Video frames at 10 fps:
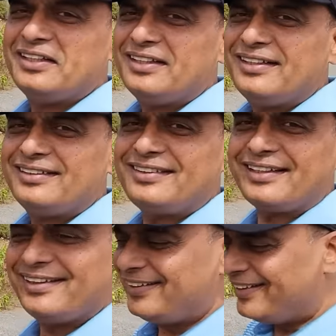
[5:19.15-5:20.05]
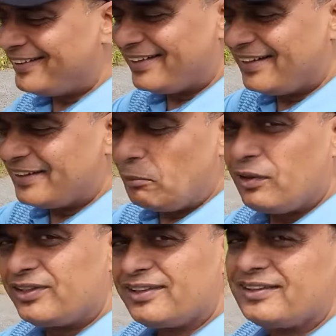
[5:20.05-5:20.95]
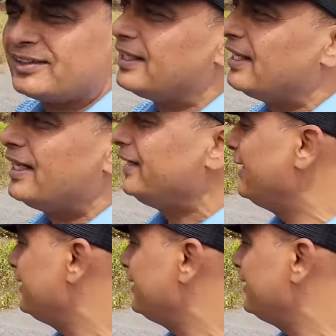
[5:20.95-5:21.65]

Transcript: stuck in the internal combustions. Yes,